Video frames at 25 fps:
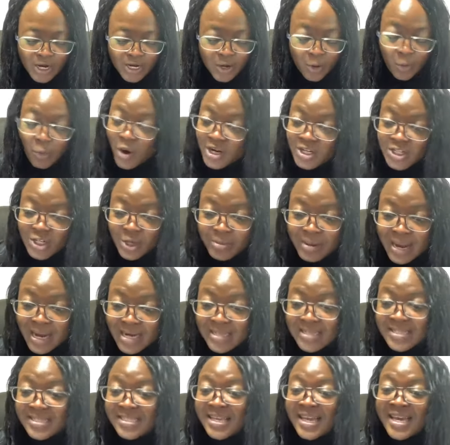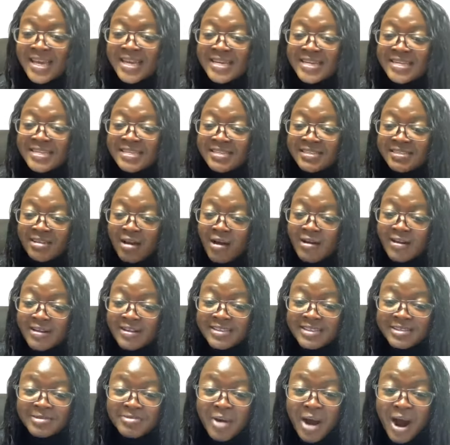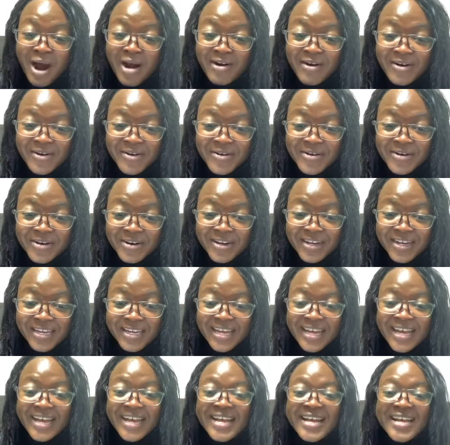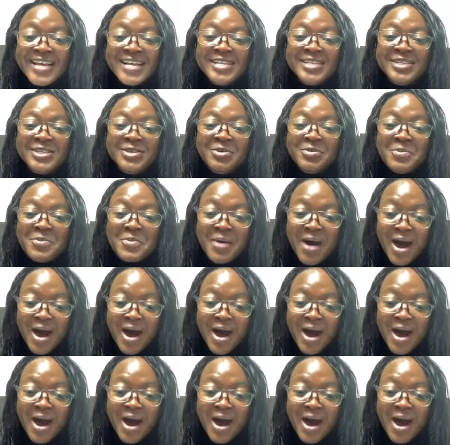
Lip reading: workshop that is starting tomorrow. Oh